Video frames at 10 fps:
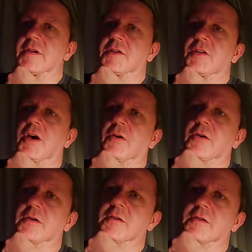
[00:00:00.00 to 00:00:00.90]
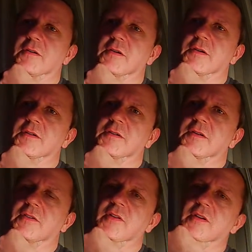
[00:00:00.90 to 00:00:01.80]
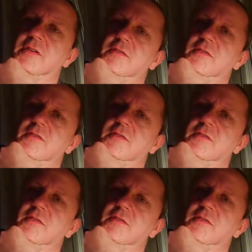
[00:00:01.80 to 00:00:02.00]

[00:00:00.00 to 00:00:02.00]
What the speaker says: No, it's a